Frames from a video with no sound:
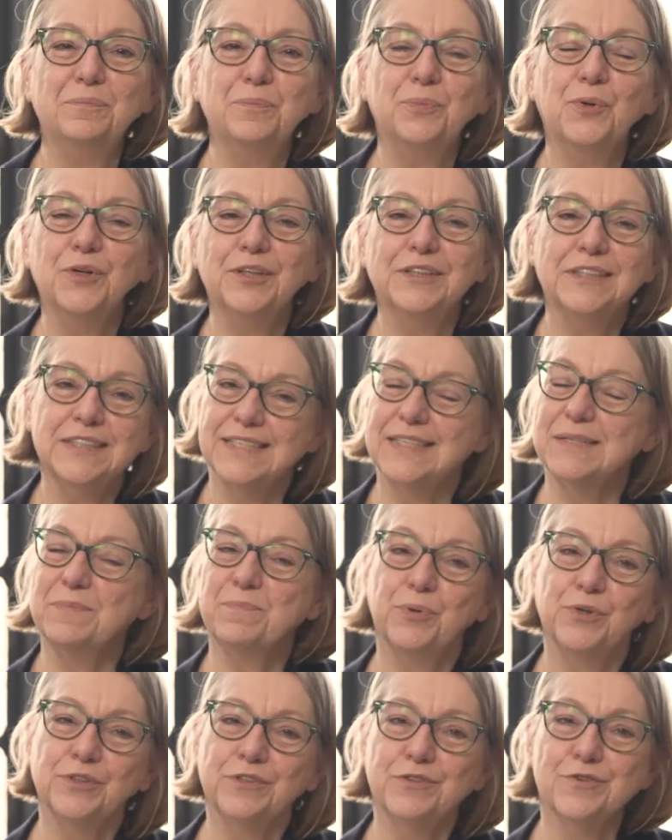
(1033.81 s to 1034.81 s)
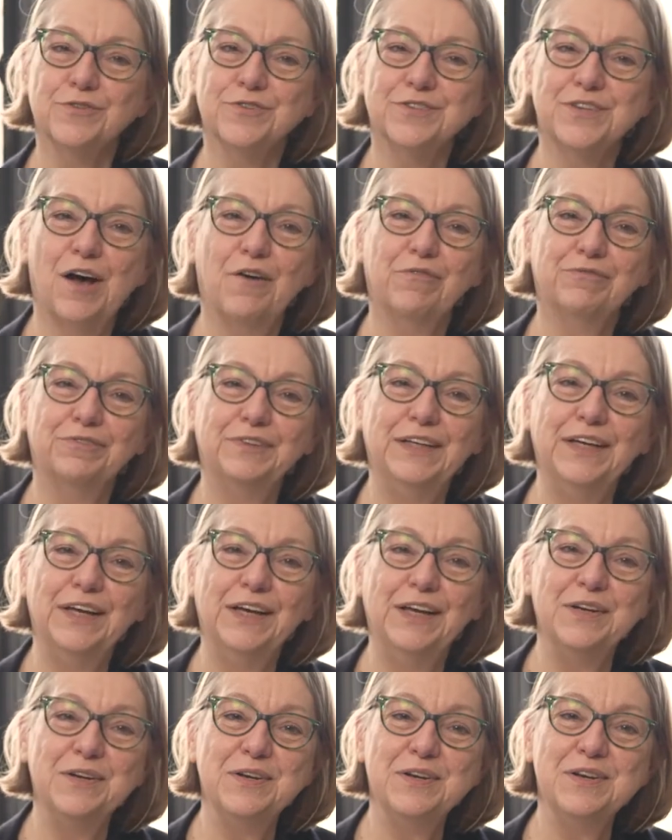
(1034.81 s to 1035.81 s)
puts, puts herself
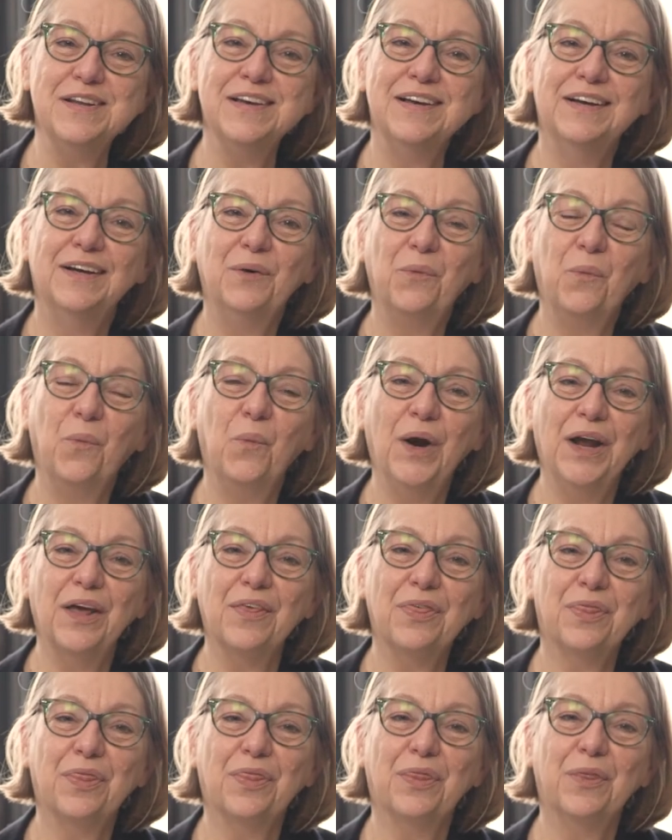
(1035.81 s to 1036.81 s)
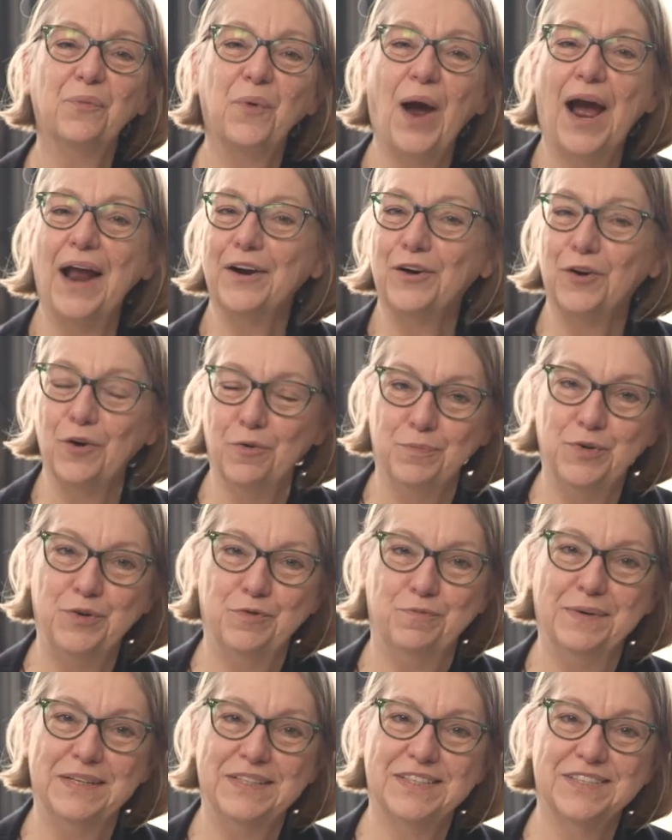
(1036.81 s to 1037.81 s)
in with the radical
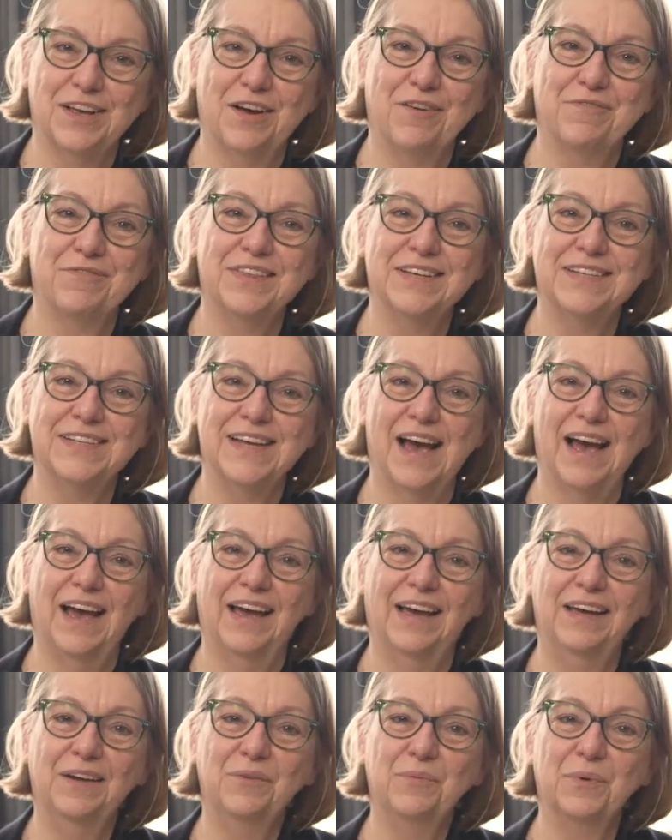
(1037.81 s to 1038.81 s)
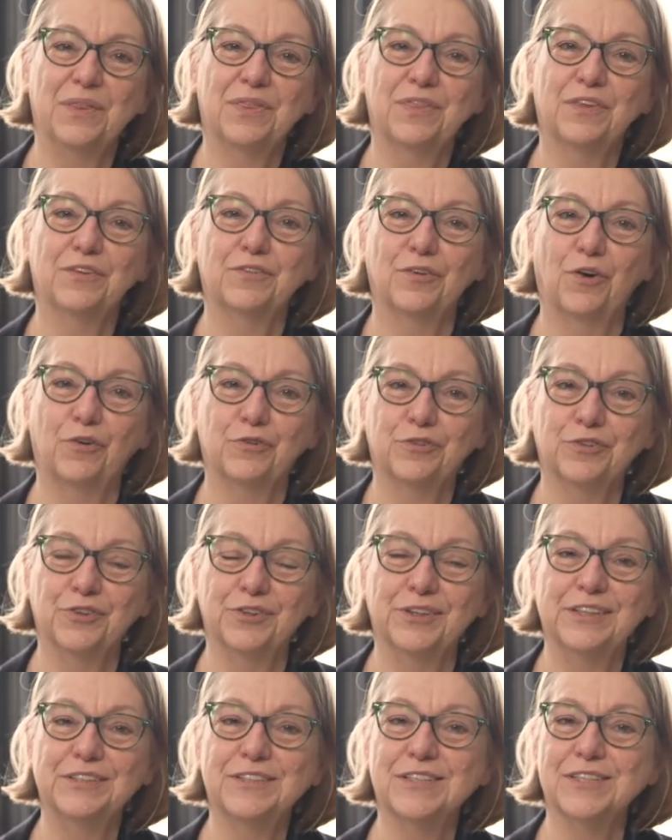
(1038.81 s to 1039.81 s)
movements of the day, with the
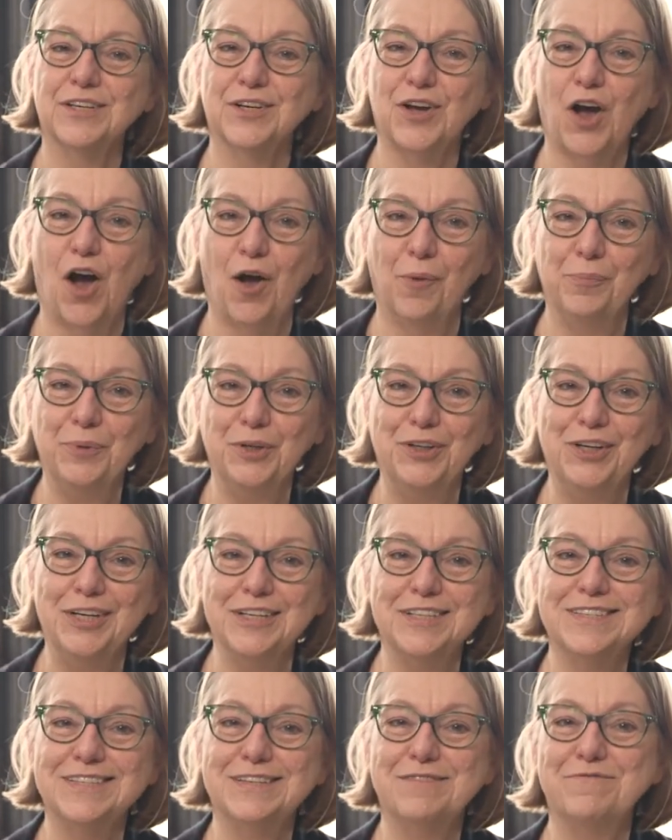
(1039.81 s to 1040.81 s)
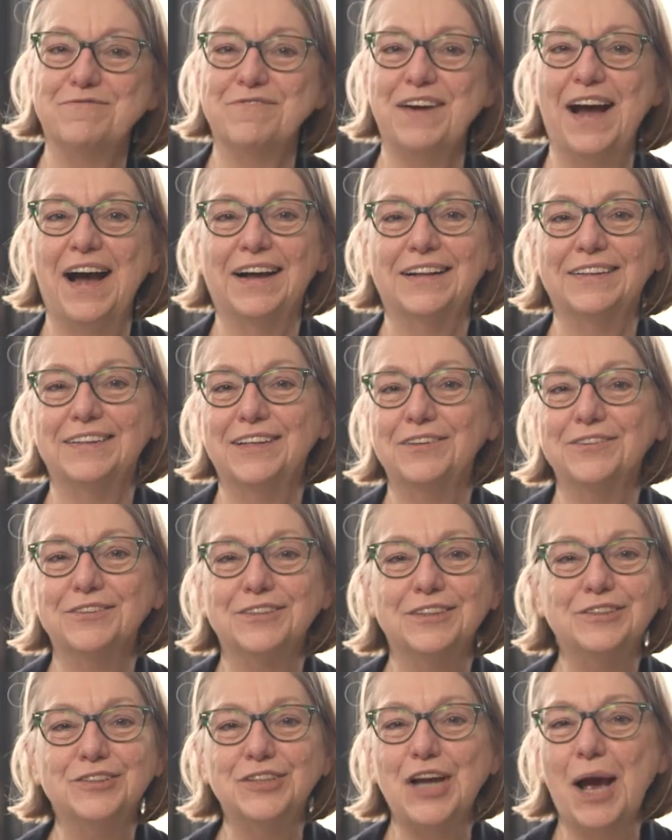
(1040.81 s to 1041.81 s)
socialists, the communists. In fact,
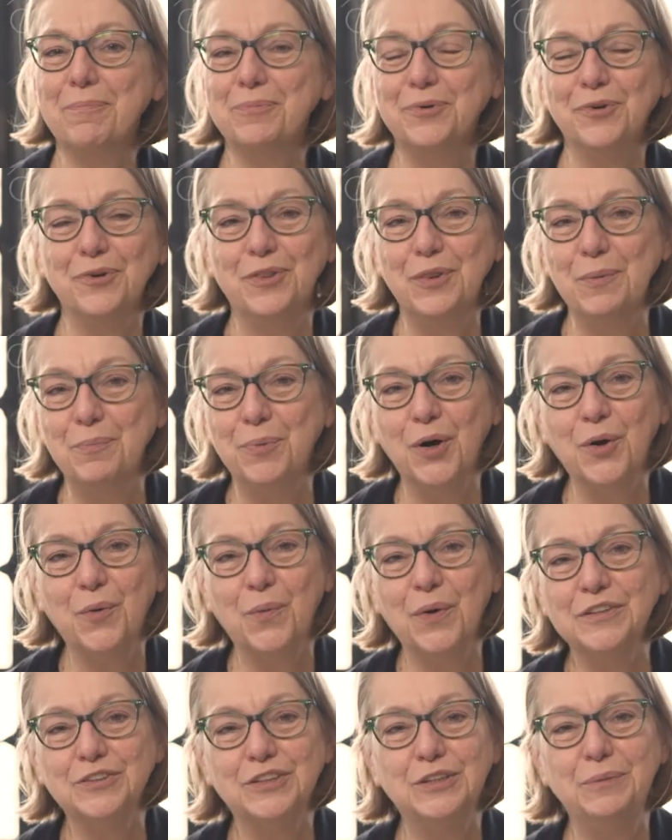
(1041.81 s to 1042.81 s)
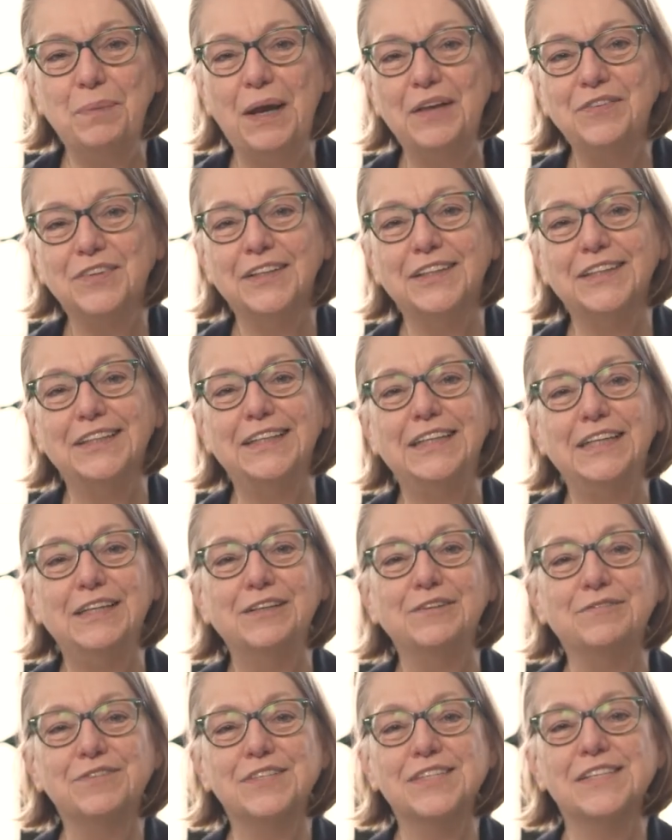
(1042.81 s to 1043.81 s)
there's a chapter in the book where she basically
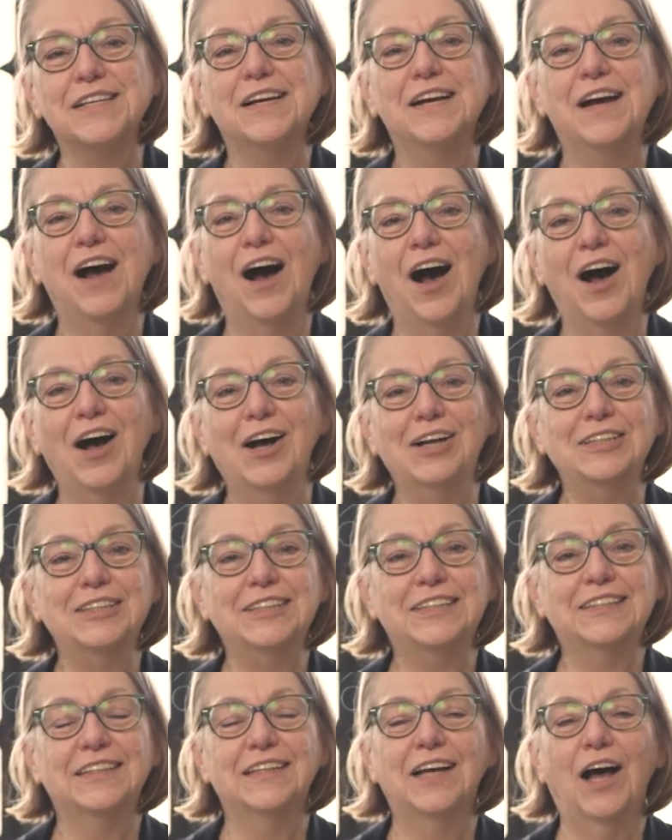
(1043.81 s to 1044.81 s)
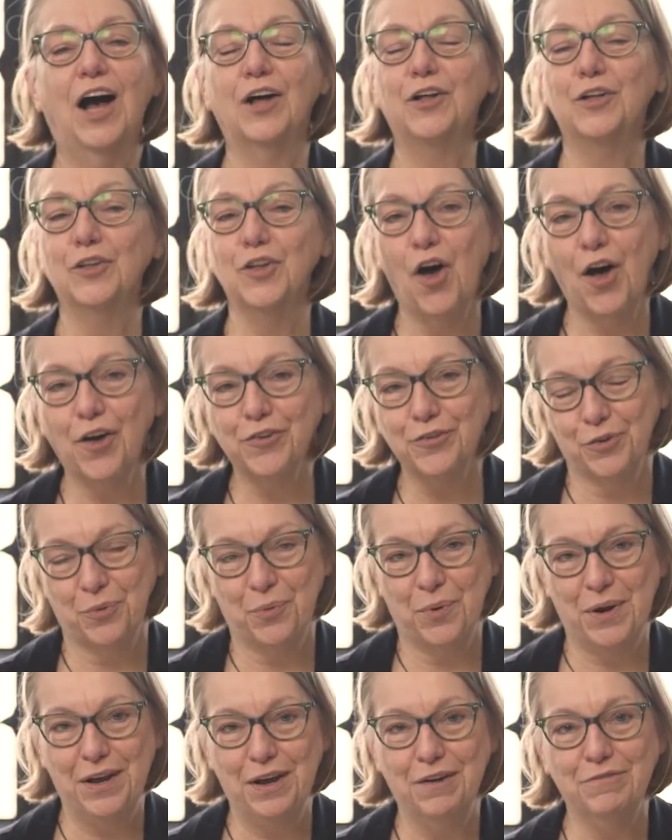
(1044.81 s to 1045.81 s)
gives us a
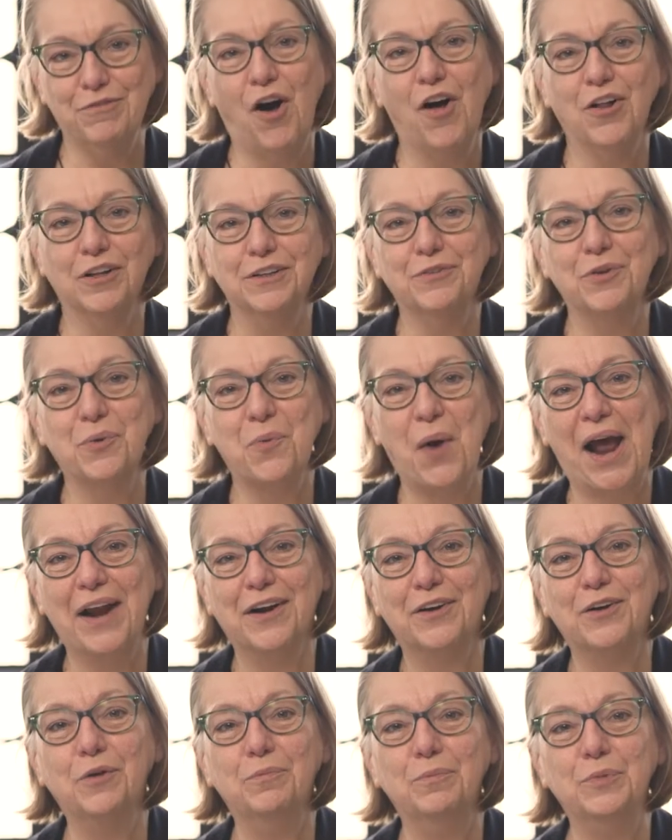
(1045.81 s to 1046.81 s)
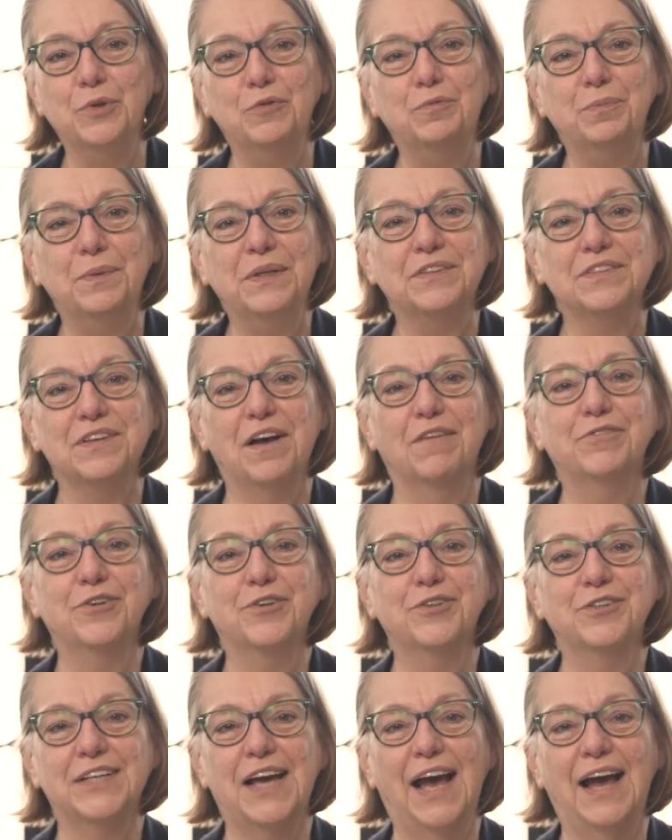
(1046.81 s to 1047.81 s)
glossary of all of the radical movements of
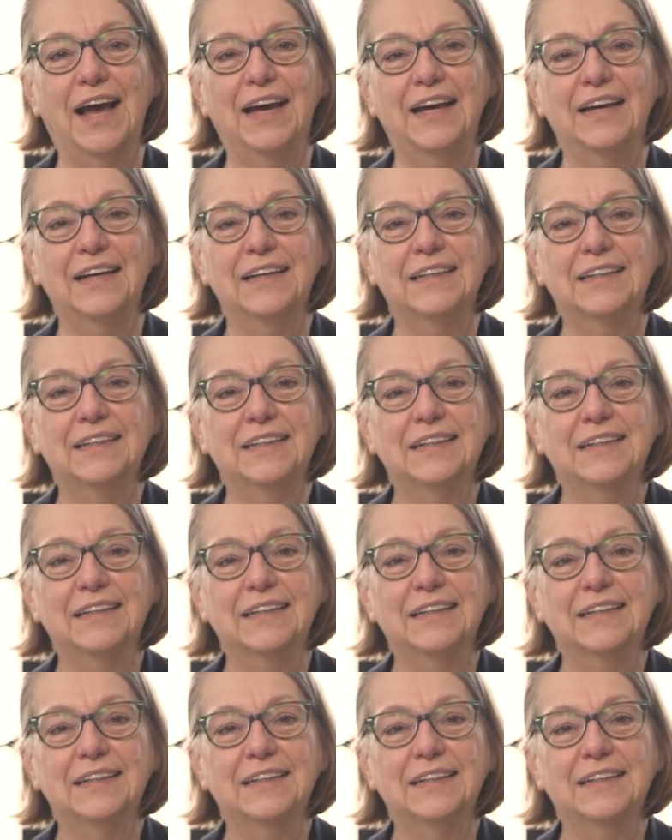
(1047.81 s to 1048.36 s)
her day.